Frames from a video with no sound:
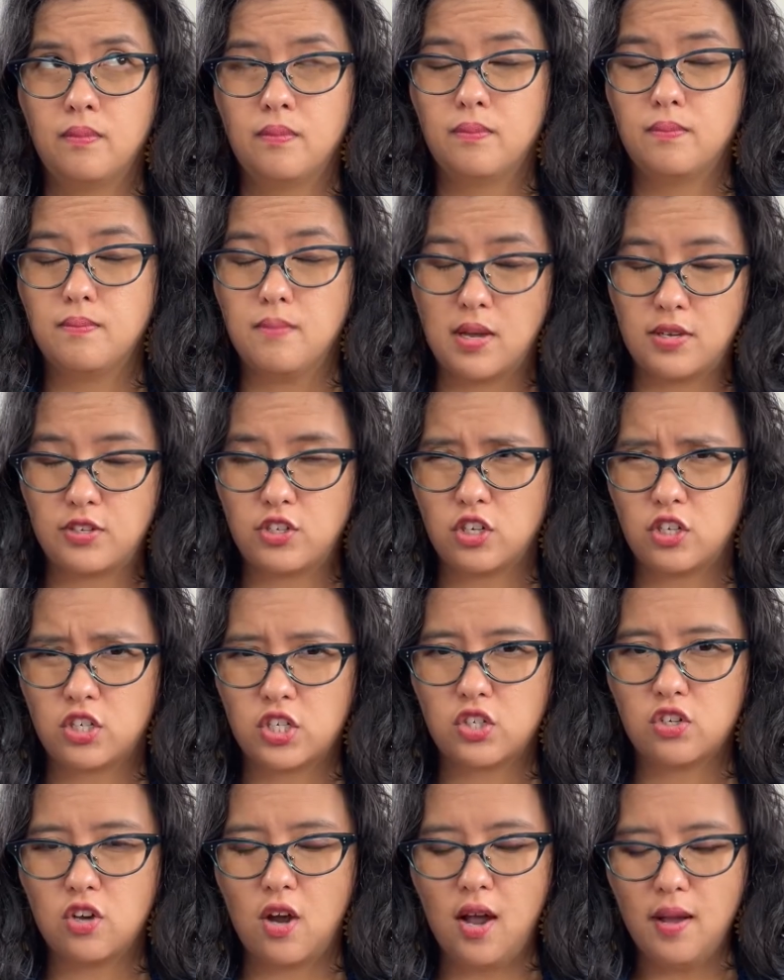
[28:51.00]
Magic
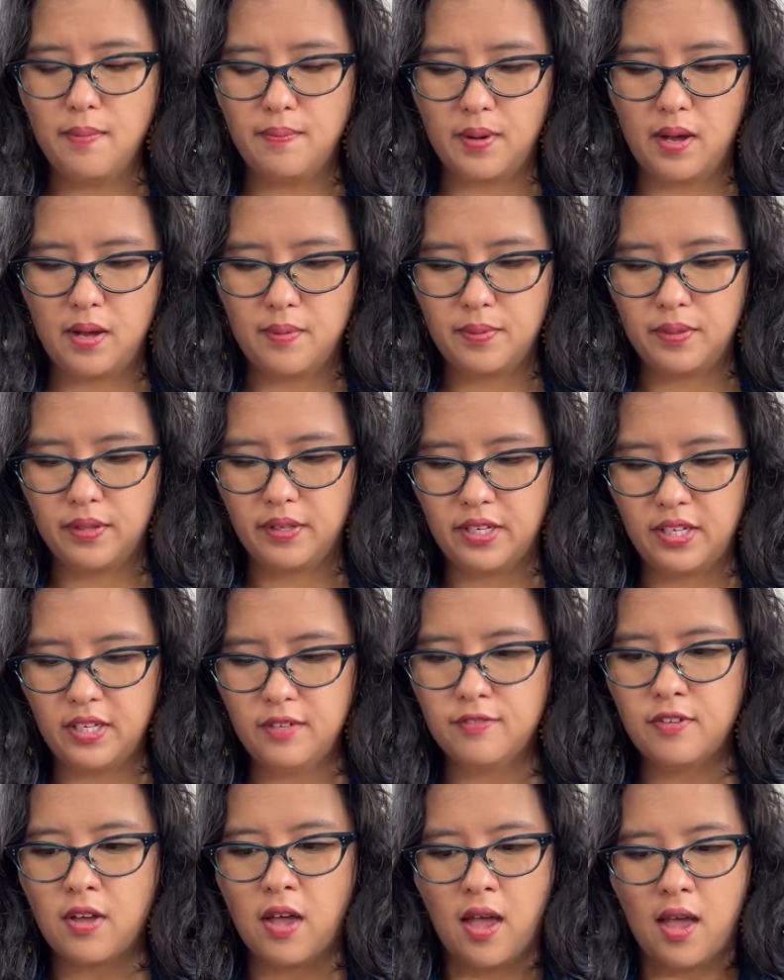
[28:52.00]
Stripe, I believe.
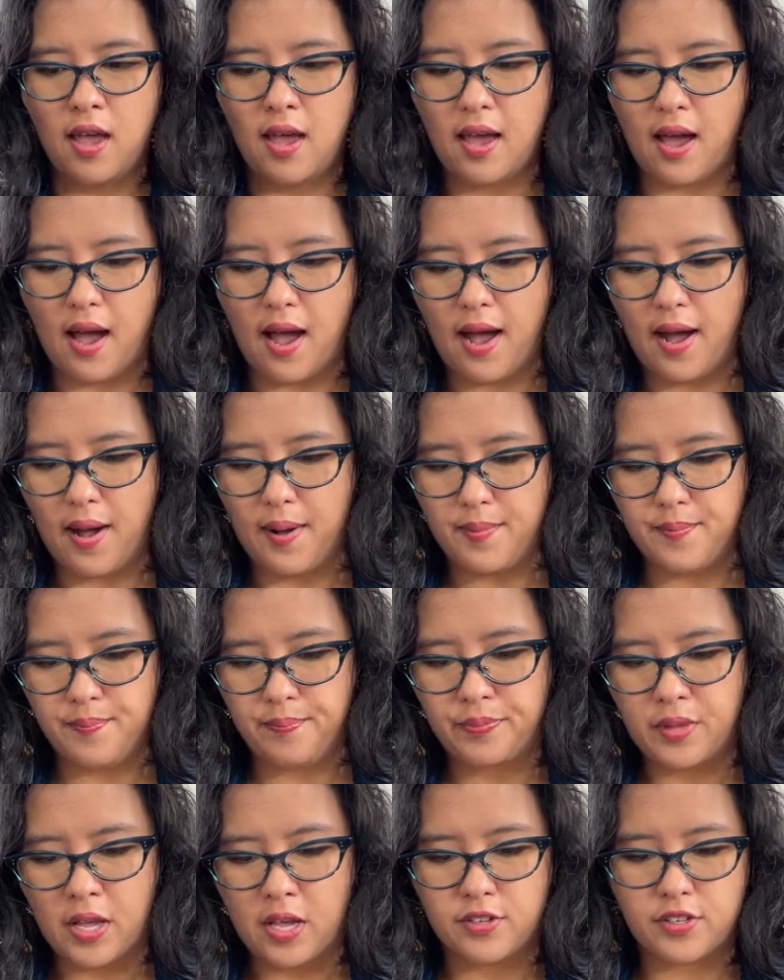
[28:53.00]

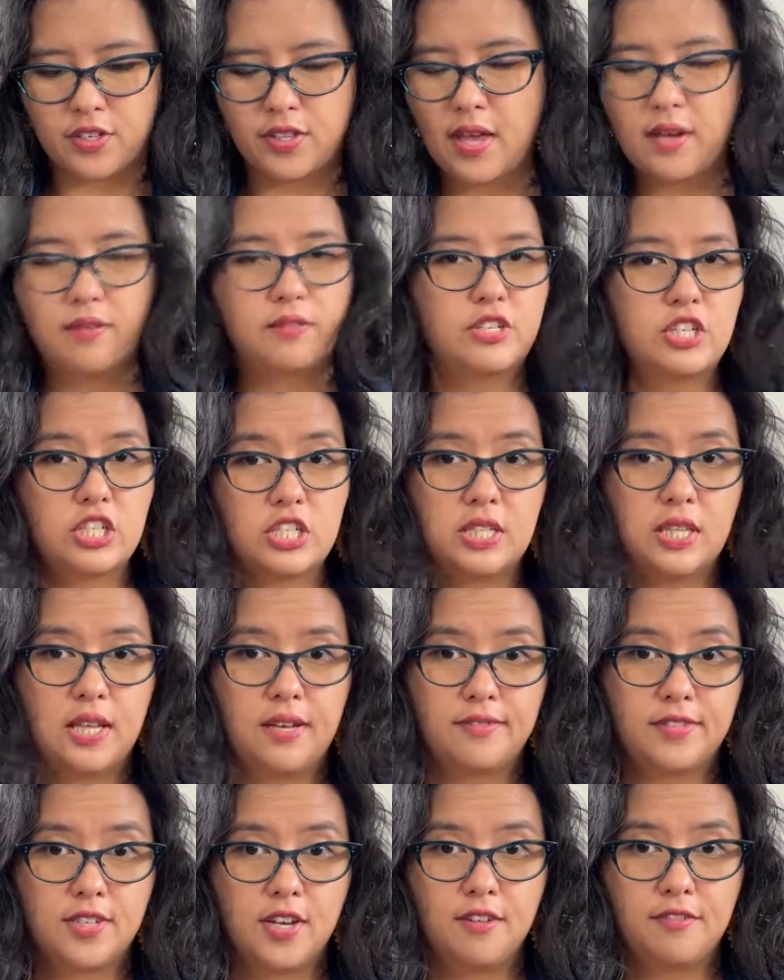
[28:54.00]
So they were just
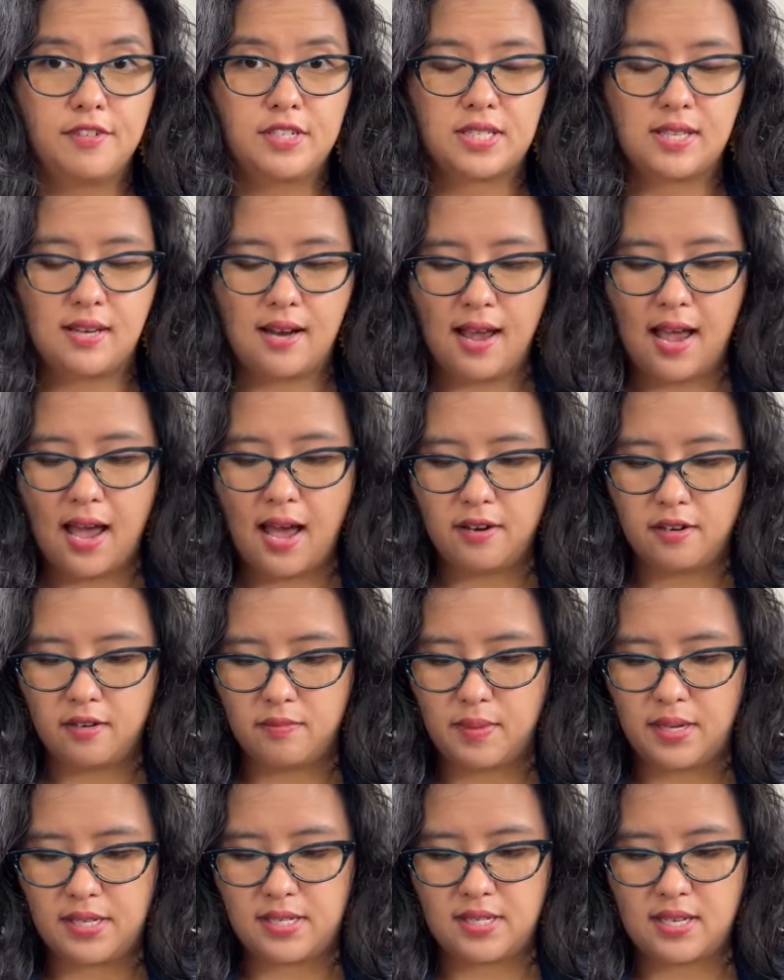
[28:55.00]
leftovers that I had in
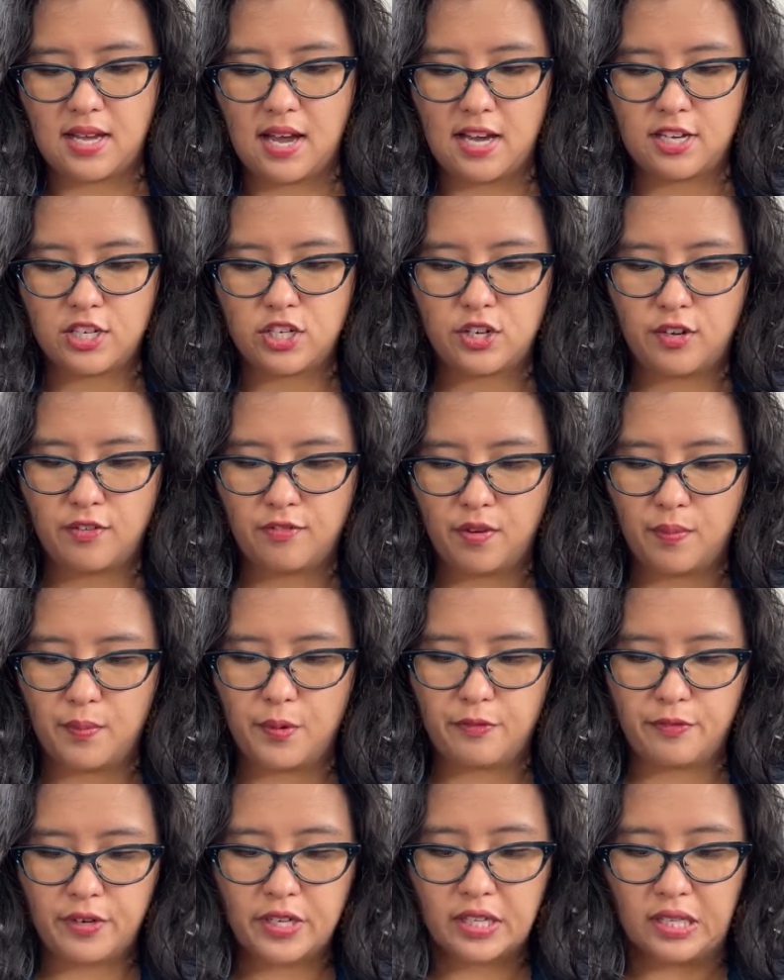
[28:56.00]
my stash from a
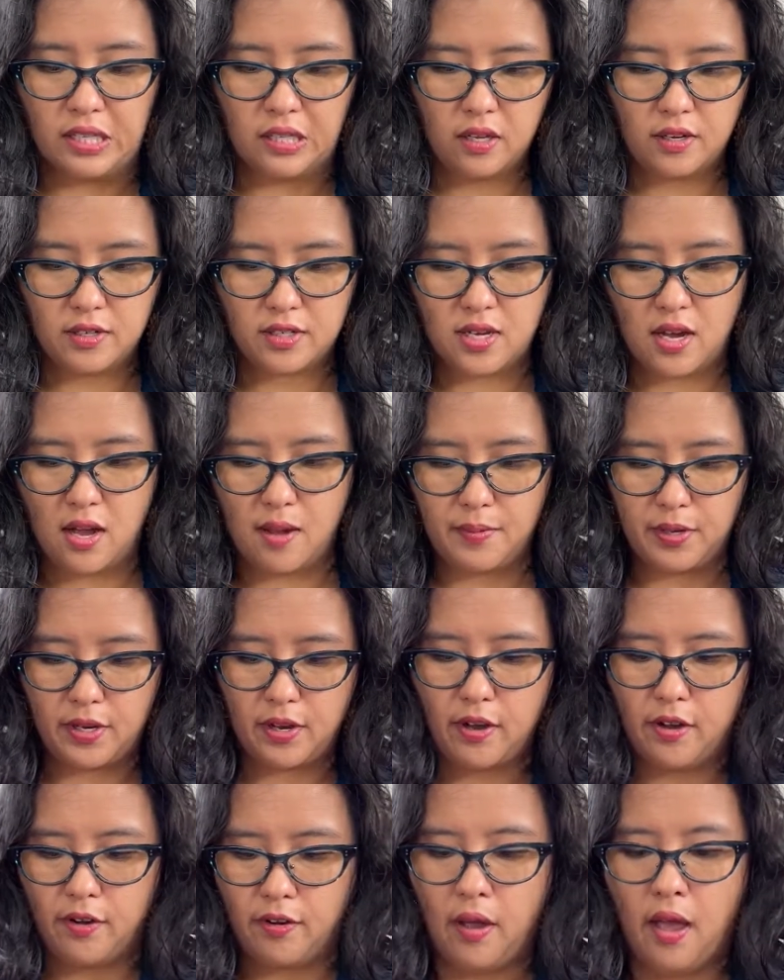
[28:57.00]
really long time
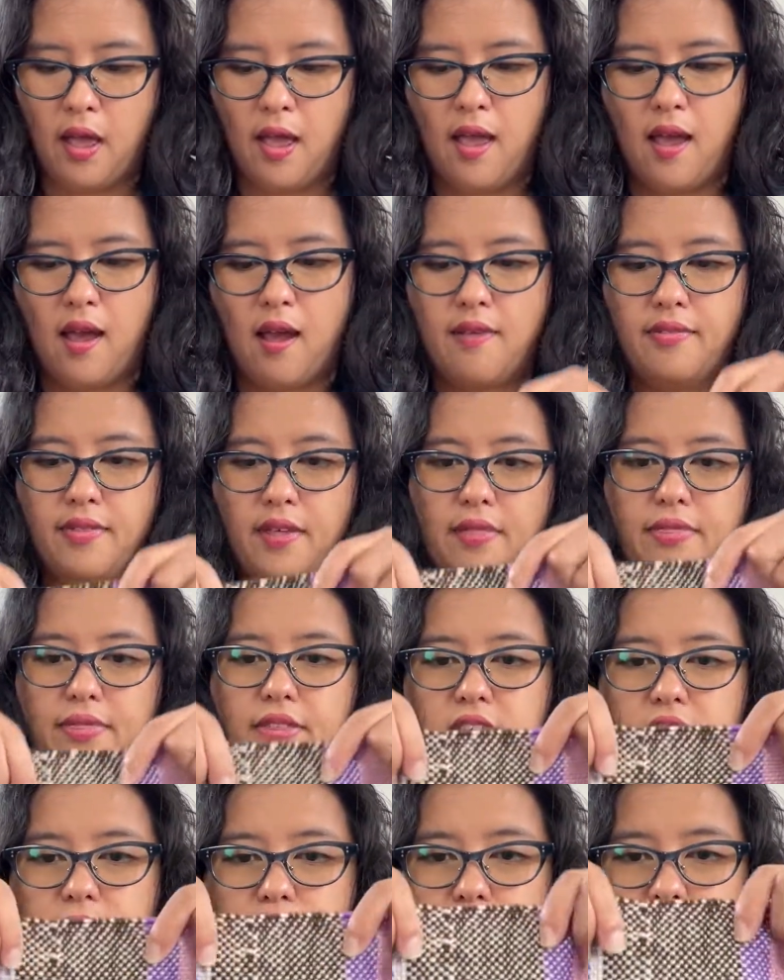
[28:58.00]
ago. And then
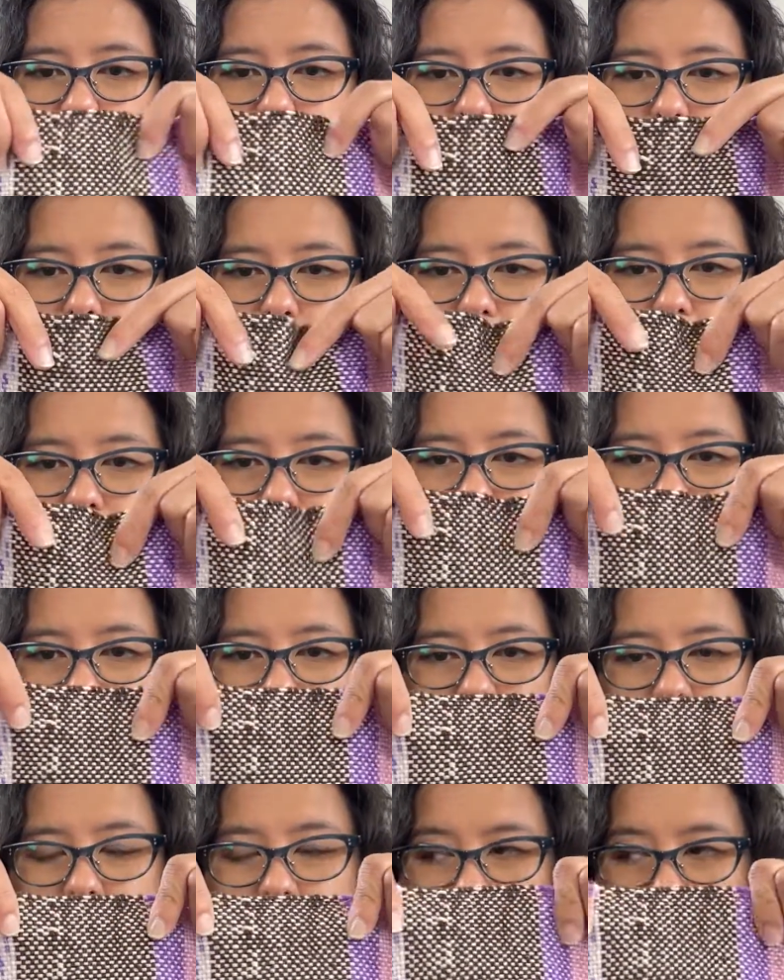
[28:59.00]
this bit of brown
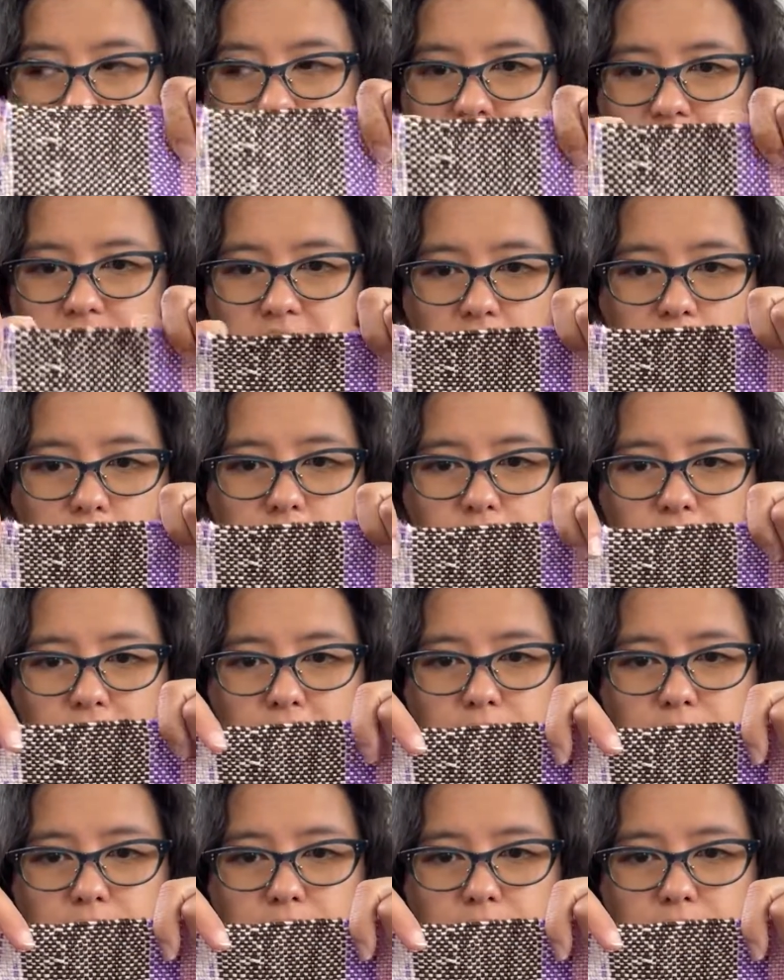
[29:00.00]
here is the only